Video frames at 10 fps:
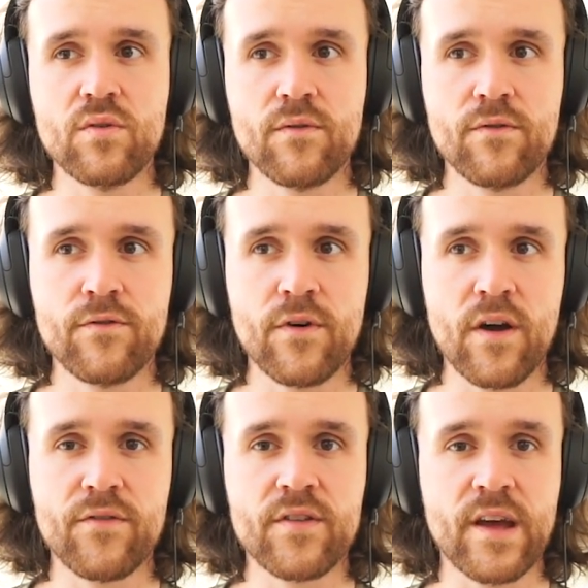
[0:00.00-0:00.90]

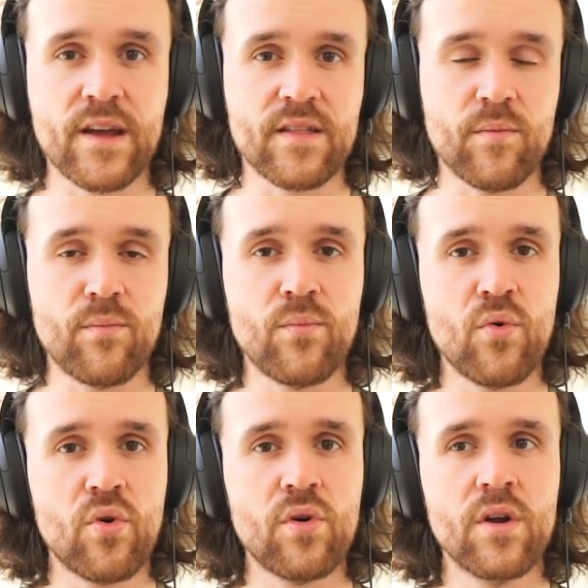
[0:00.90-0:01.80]
five seconds and
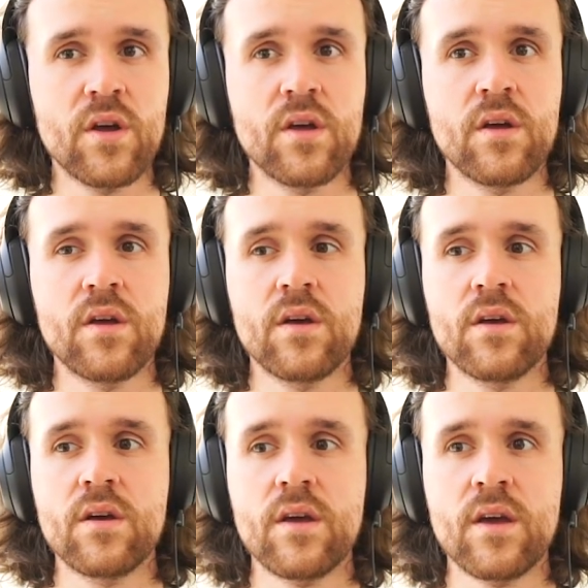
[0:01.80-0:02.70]
more.
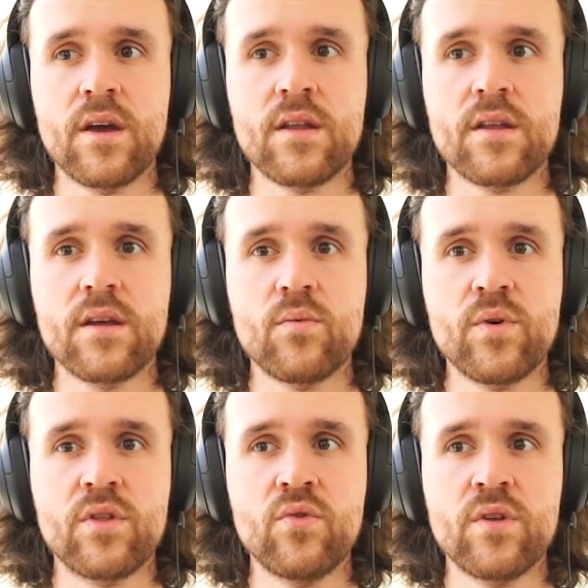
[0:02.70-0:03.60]
And
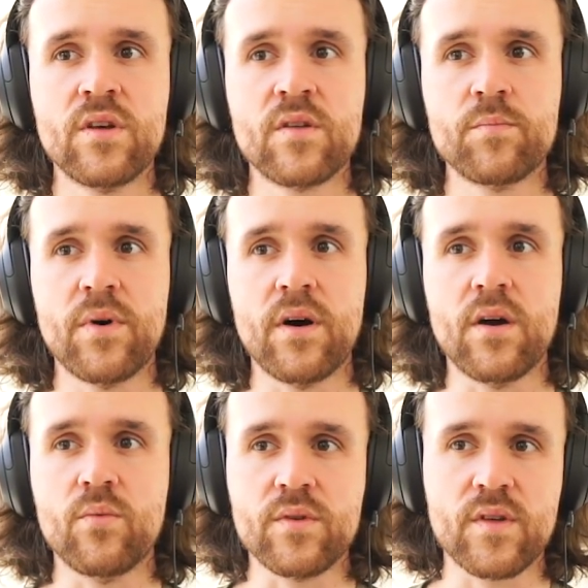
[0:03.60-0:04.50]
we do this
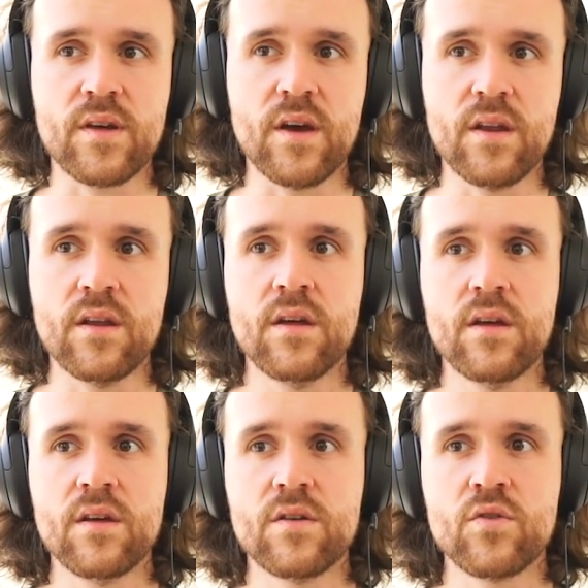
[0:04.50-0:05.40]
by, once again,
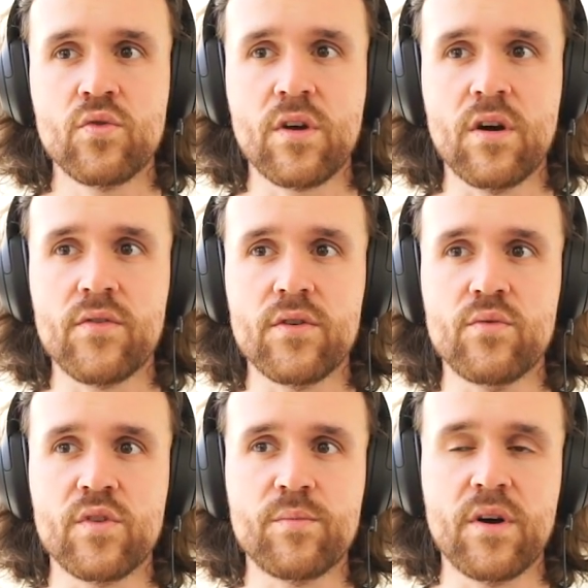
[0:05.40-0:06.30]
sorting after the
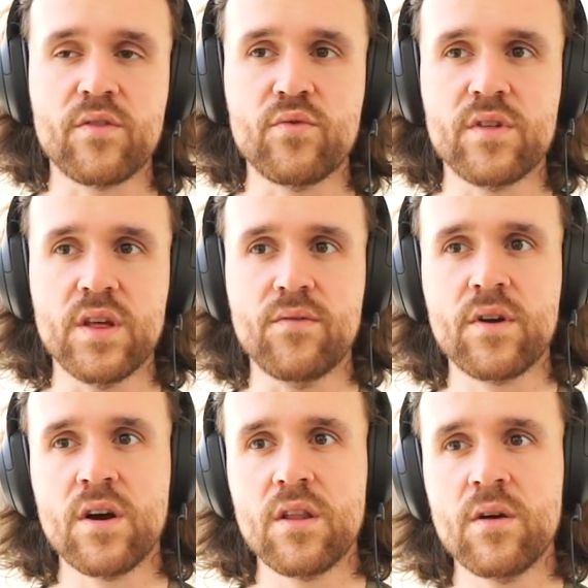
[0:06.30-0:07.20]
response received
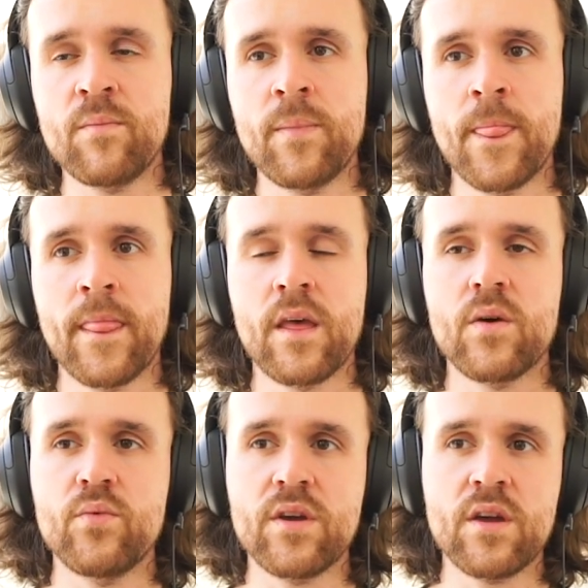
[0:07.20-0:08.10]
column.
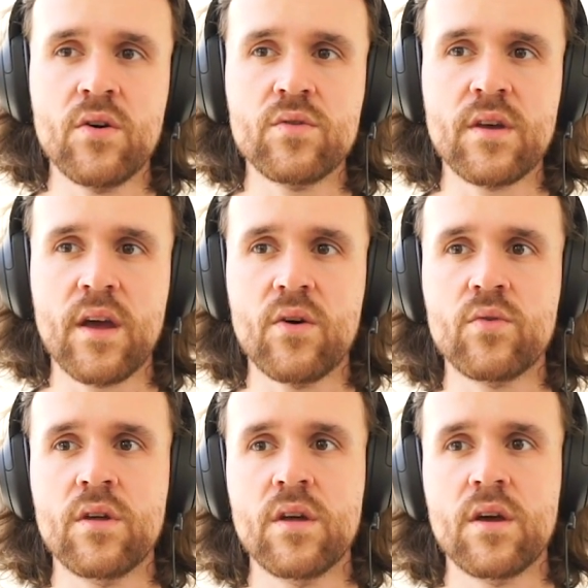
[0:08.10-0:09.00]
We go
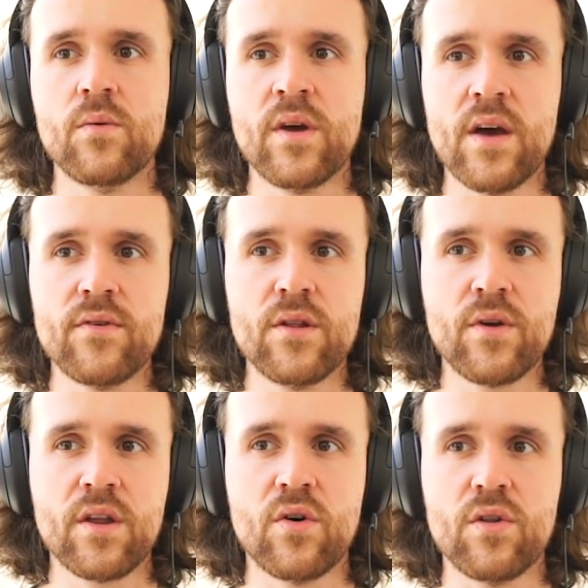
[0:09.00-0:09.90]
down we have a
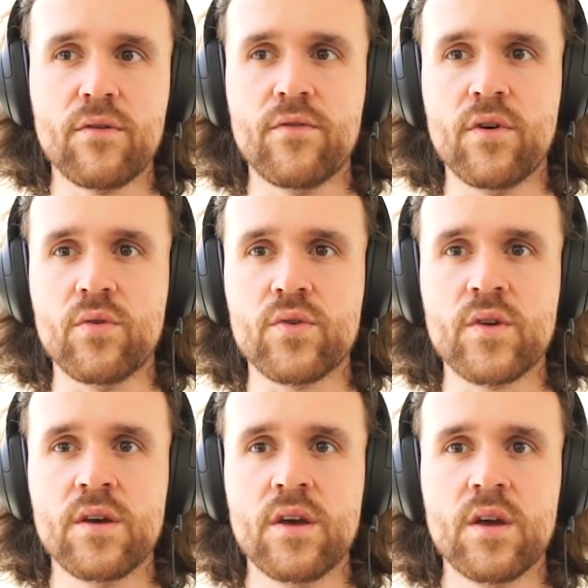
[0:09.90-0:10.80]
look at all of
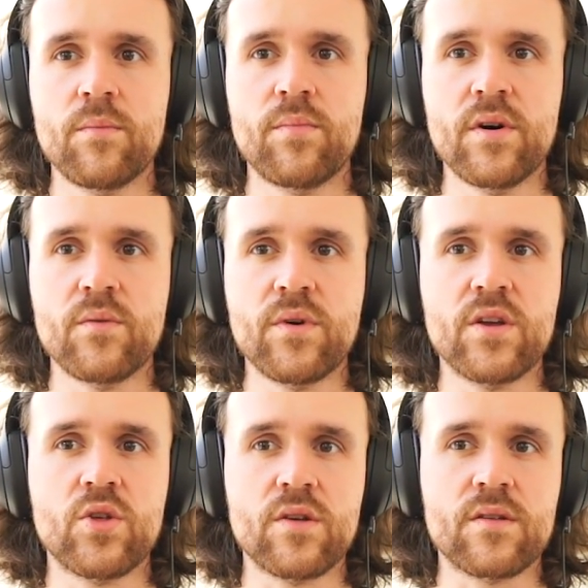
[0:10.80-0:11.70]
those, but we
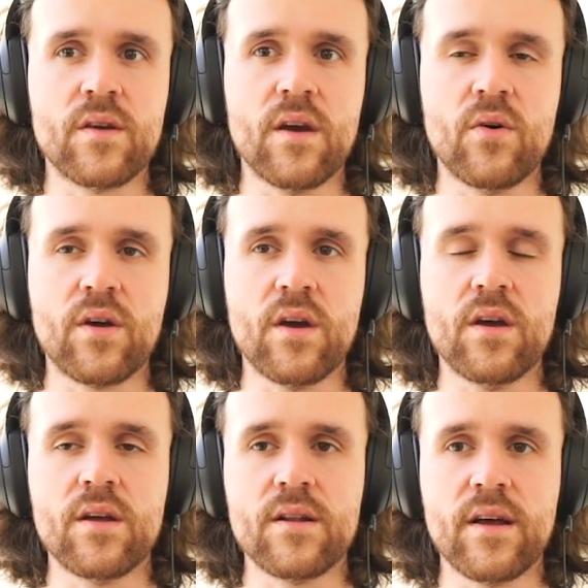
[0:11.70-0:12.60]
can just say,
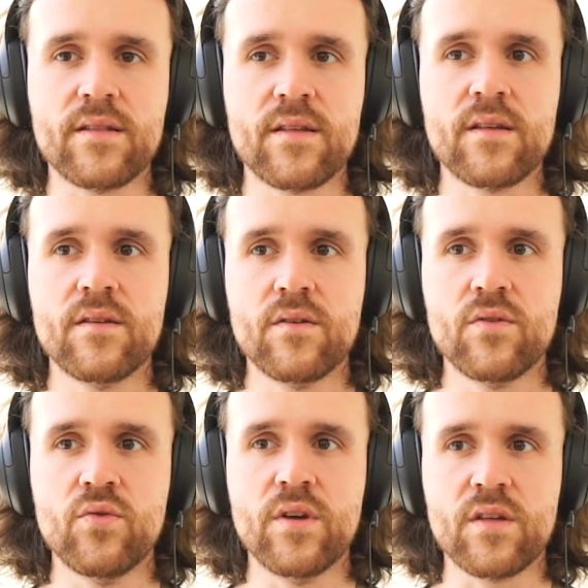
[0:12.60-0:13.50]
okay, let's
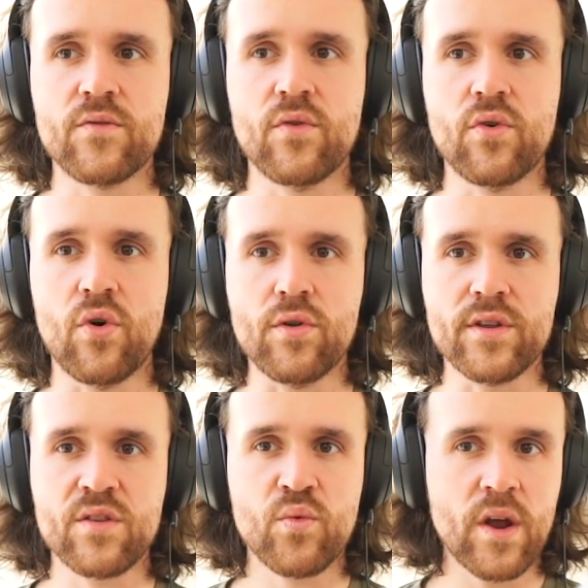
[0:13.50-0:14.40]
do this for all the
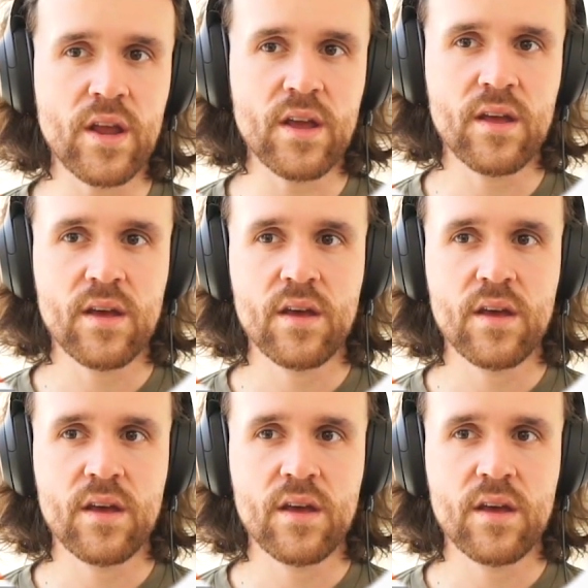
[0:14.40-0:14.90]
20